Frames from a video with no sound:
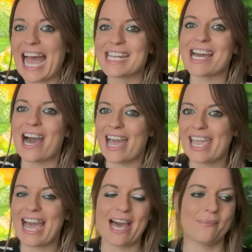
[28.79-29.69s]
and
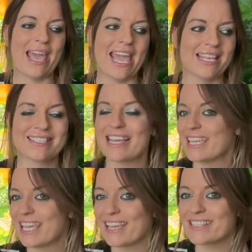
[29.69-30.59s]
I am a
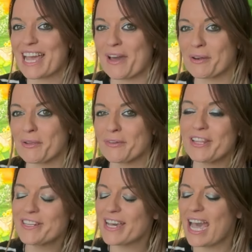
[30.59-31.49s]
psychic tarot
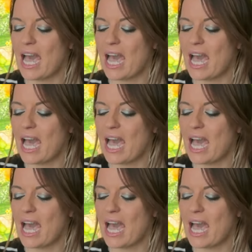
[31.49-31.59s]
reader.